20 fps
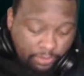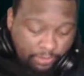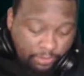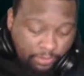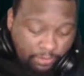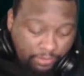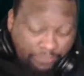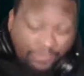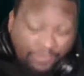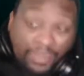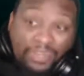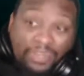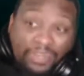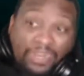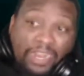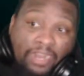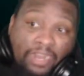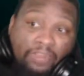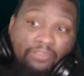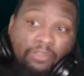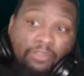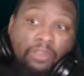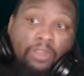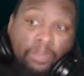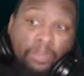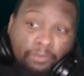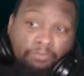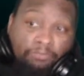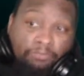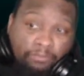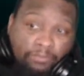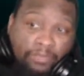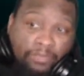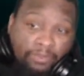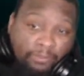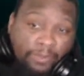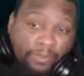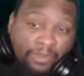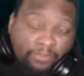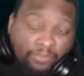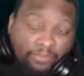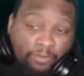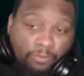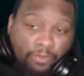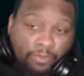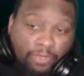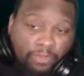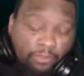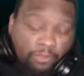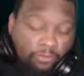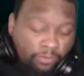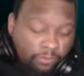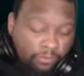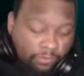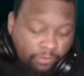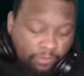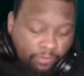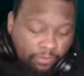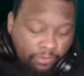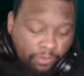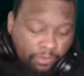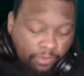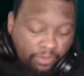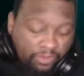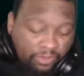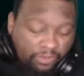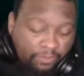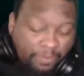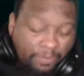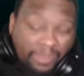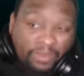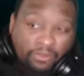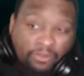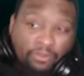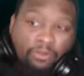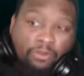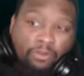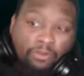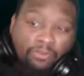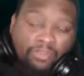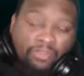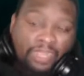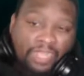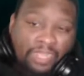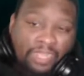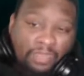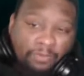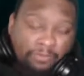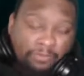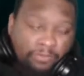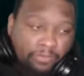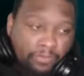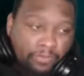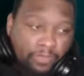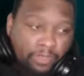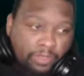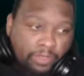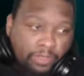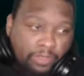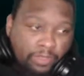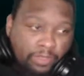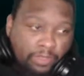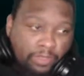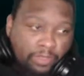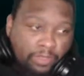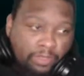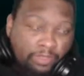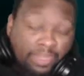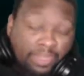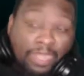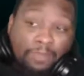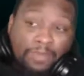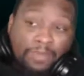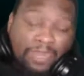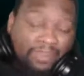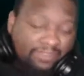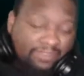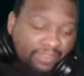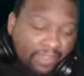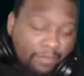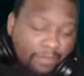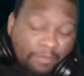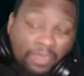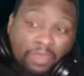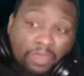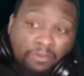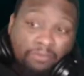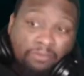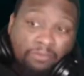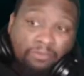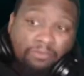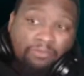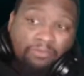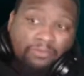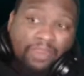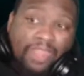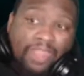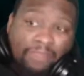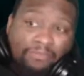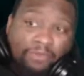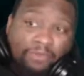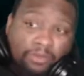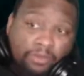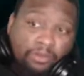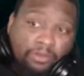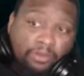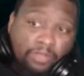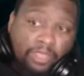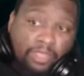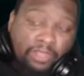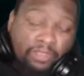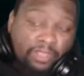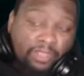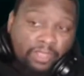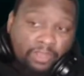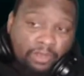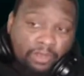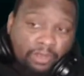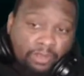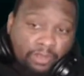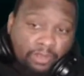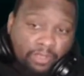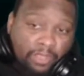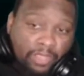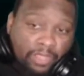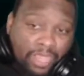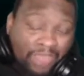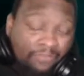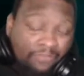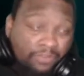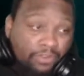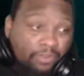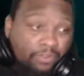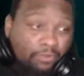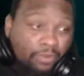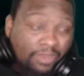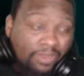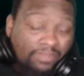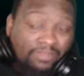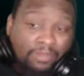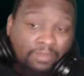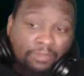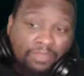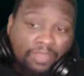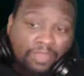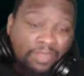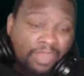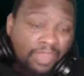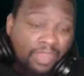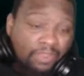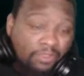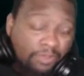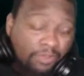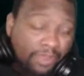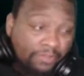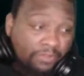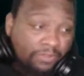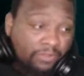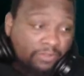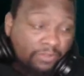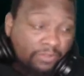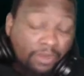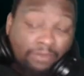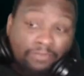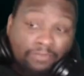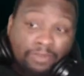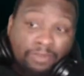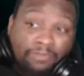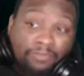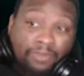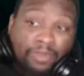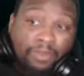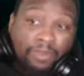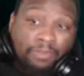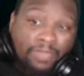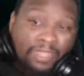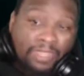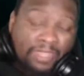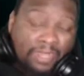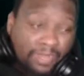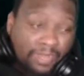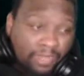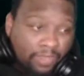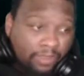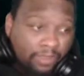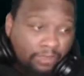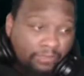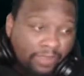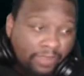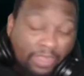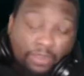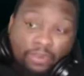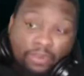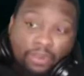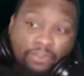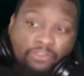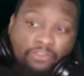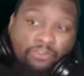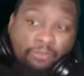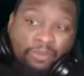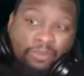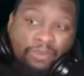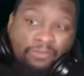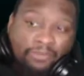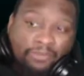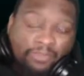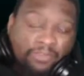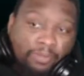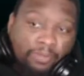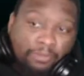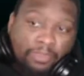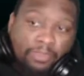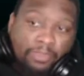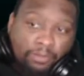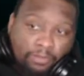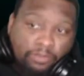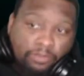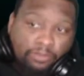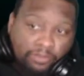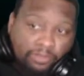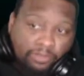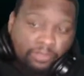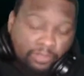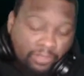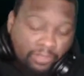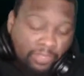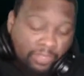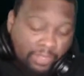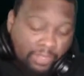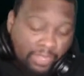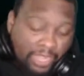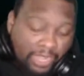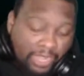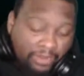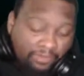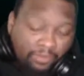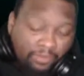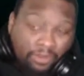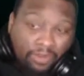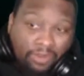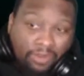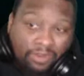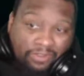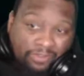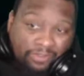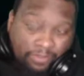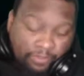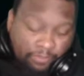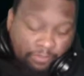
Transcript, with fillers: fighting that is hard, especially when you spent your whole time climbing that same mountain forever. And then after you quit something, now you have to start from the very beginning of how hard you work for something. And it's hard to